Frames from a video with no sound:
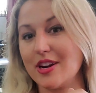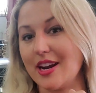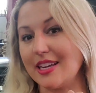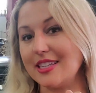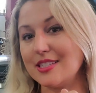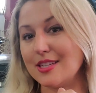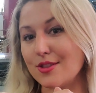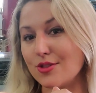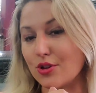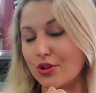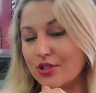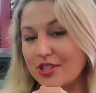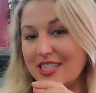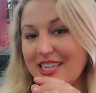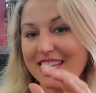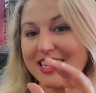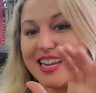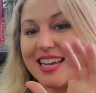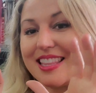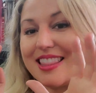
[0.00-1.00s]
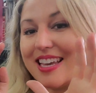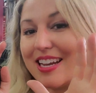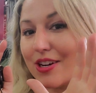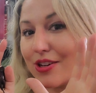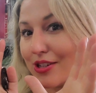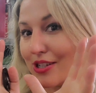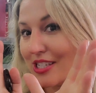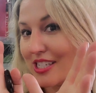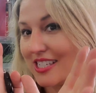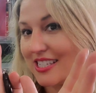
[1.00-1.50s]
in 1913 and they
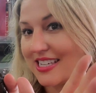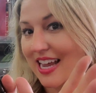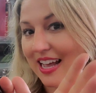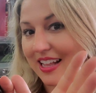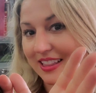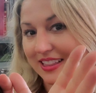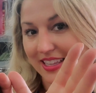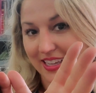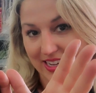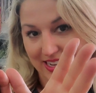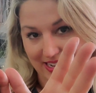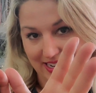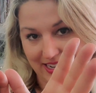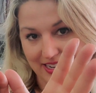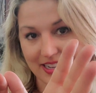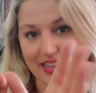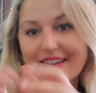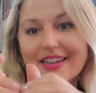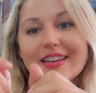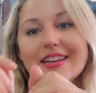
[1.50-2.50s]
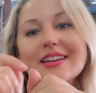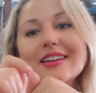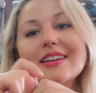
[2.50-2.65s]
are selling